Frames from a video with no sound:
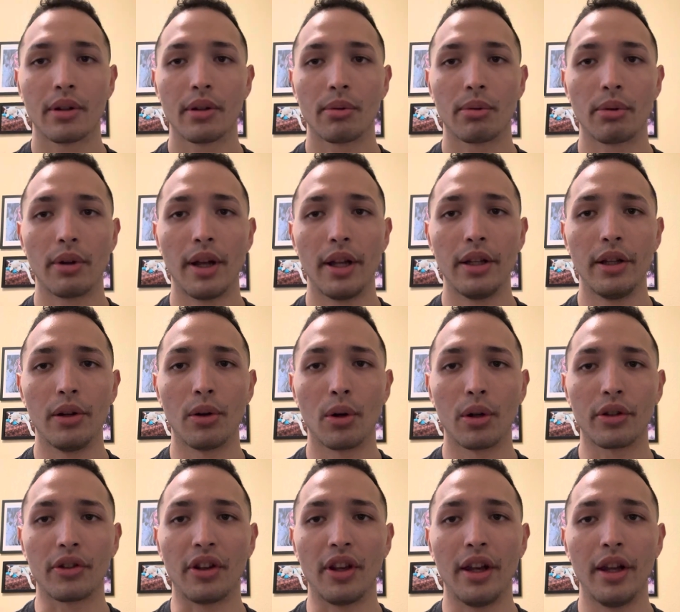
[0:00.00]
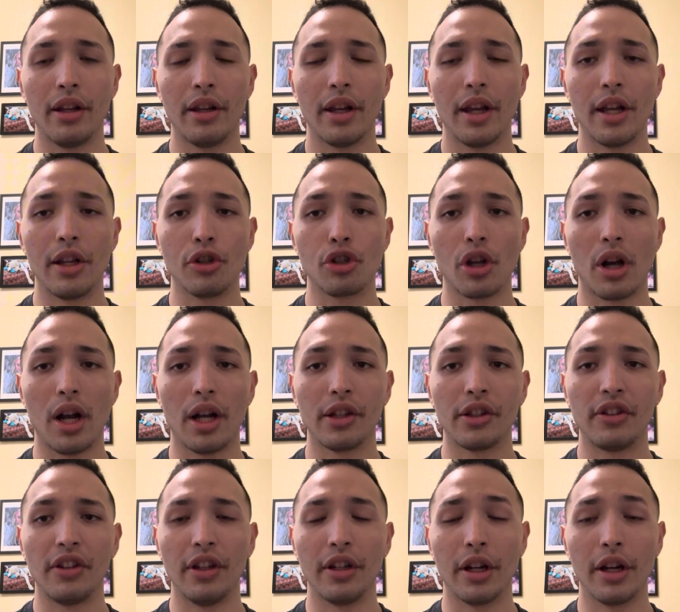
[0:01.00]
Randy Orton and John
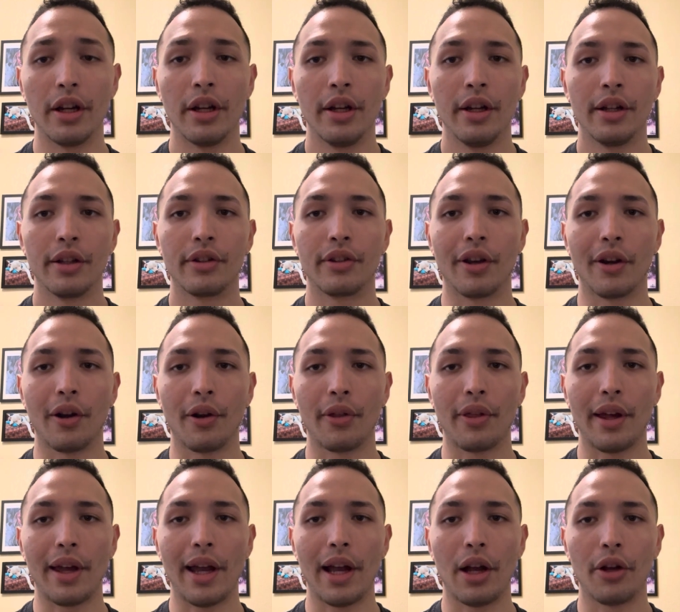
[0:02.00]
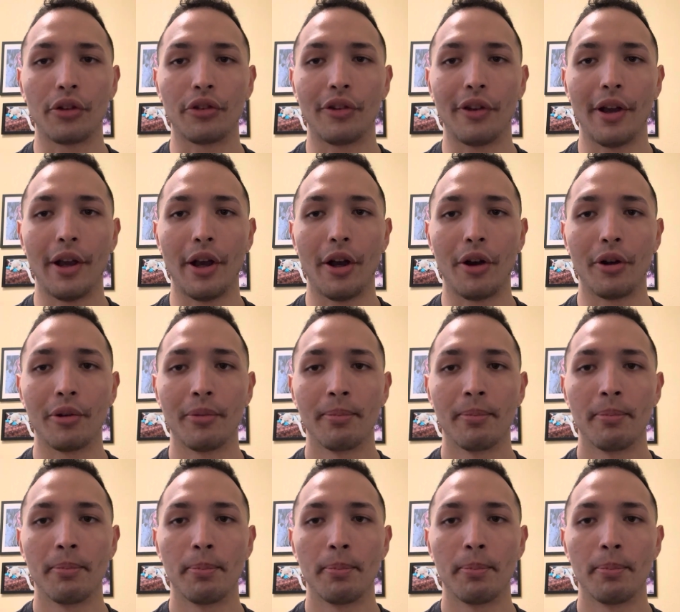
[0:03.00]
Cena tear the house down.